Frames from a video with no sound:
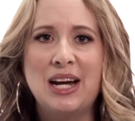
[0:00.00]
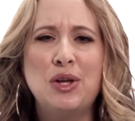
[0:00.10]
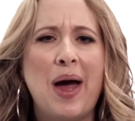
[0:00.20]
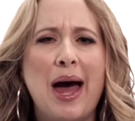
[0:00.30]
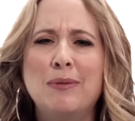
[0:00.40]
Can
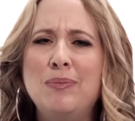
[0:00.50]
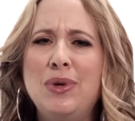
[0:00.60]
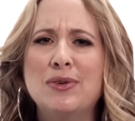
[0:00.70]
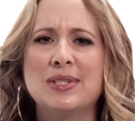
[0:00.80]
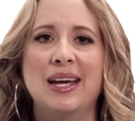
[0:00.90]
you add
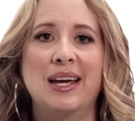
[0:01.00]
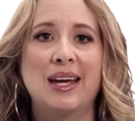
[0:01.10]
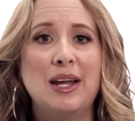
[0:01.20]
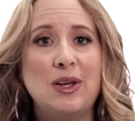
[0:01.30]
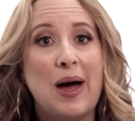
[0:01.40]
music?
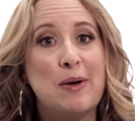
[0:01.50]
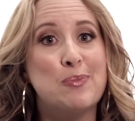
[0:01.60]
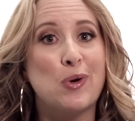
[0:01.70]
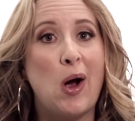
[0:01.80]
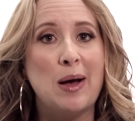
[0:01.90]
Can you
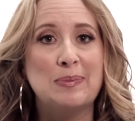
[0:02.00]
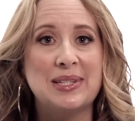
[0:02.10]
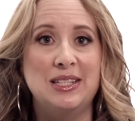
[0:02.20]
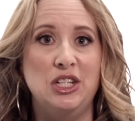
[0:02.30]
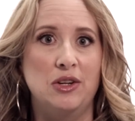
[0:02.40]
add
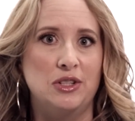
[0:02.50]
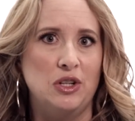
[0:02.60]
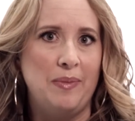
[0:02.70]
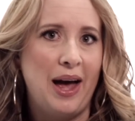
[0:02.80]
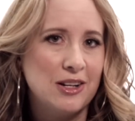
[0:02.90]
props? Do you
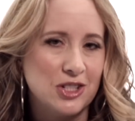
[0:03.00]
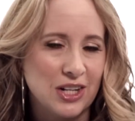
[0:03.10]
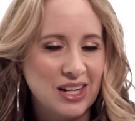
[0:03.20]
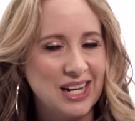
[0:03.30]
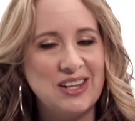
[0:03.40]
do
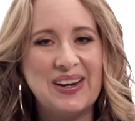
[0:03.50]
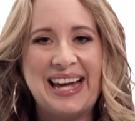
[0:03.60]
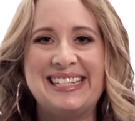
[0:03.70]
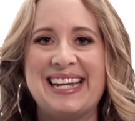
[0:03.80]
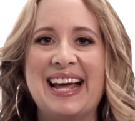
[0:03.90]
magic? Can you
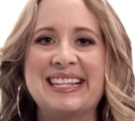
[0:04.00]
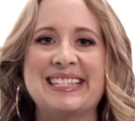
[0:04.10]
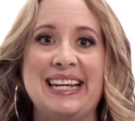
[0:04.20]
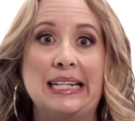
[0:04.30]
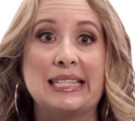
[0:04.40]
add
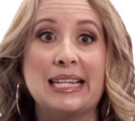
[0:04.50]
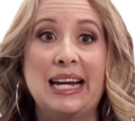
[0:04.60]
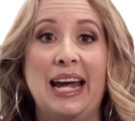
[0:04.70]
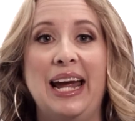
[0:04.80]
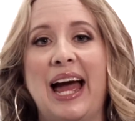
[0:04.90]
dancing,
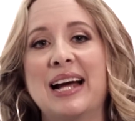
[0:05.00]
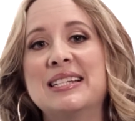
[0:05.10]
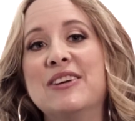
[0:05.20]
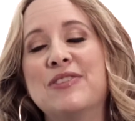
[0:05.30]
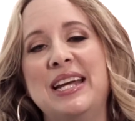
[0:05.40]
singing,
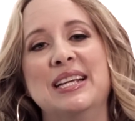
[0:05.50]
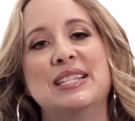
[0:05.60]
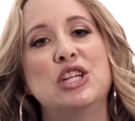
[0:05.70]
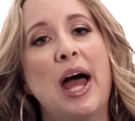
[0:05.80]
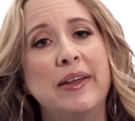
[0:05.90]

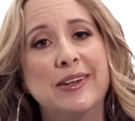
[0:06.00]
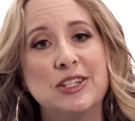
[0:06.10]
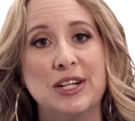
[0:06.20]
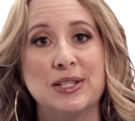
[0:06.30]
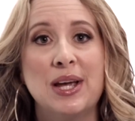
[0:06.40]
activities,
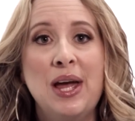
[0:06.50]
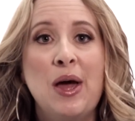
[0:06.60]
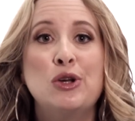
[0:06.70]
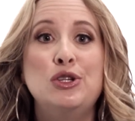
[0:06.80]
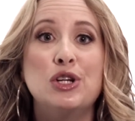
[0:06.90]
challenges,
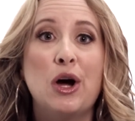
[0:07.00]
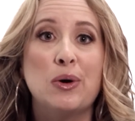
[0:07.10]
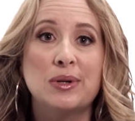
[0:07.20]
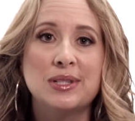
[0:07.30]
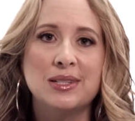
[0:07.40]

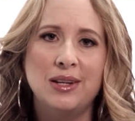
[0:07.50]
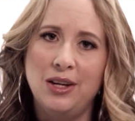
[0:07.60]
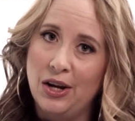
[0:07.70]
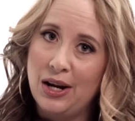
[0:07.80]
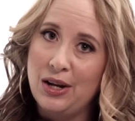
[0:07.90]
jokes?
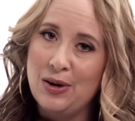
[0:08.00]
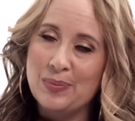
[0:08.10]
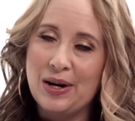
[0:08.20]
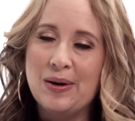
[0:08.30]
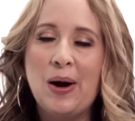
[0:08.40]
You good at
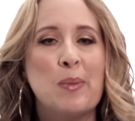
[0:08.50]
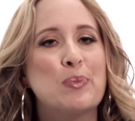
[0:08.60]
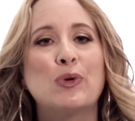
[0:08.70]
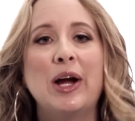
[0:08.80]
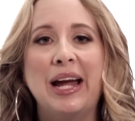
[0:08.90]
humor?
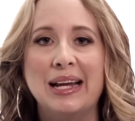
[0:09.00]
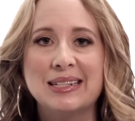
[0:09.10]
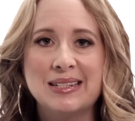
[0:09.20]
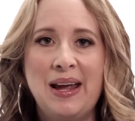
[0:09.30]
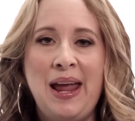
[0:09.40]
Bring
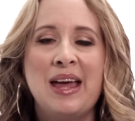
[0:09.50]
it.